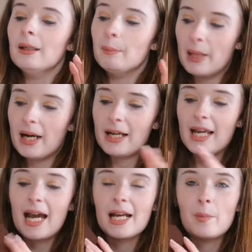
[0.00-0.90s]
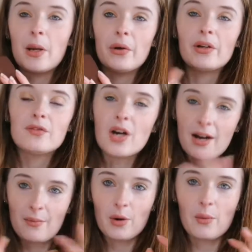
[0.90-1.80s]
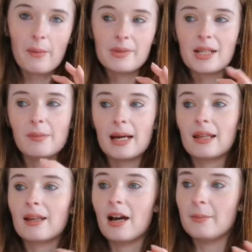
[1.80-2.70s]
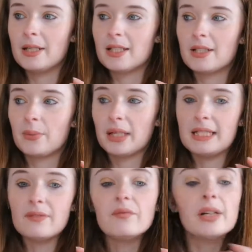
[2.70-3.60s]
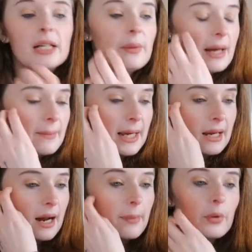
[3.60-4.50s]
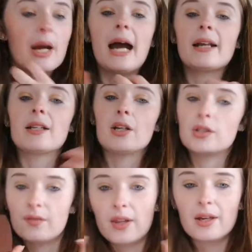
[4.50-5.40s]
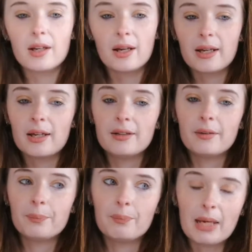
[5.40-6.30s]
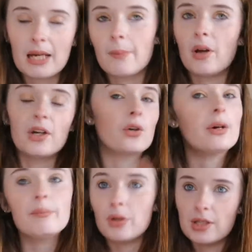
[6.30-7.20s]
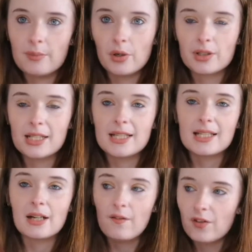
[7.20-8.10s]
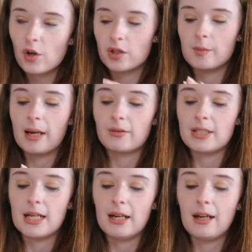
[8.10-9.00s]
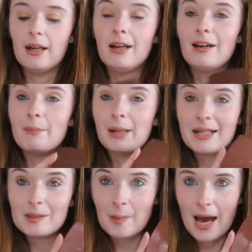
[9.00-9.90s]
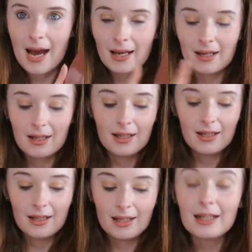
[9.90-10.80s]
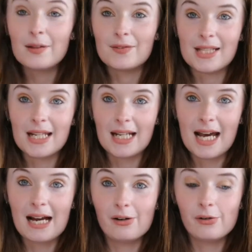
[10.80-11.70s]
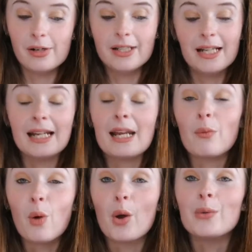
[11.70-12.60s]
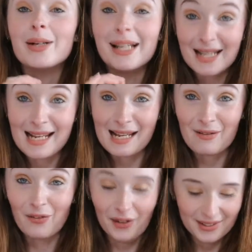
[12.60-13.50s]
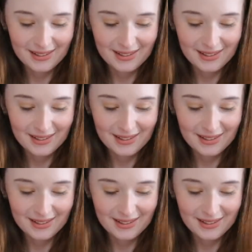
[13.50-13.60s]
but it had a period of time where it went to the back of the cupboard when I didn't really wear makeup, or I had loads of other, like, makeup that I'd got in beauty boxes and I forgot about it. But it's back, it lives here now, and it won't leave.